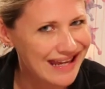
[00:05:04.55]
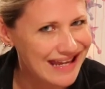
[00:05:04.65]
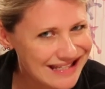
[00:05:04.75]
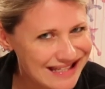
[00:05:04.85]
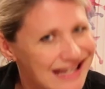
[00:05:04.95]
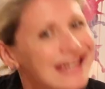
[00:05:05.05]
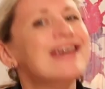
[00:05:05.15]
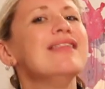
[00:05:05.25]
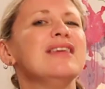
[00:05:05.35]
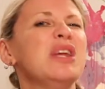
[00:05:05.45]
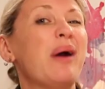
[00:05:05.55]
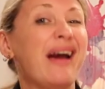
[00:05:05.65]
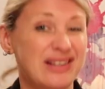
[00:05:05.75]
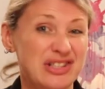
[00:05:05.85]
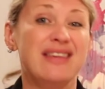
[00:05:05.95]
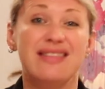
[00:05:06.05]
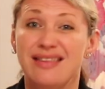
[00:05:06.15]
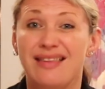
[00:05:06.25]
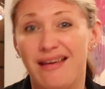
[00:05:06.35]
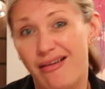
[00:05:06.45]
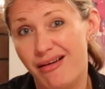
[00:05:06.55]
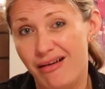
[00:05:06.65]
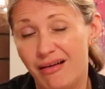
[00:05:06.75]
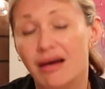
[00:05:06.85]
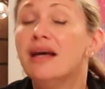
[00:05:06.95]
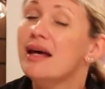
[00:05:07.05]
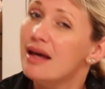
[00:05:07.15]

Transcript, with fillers: easy than you actually think they are.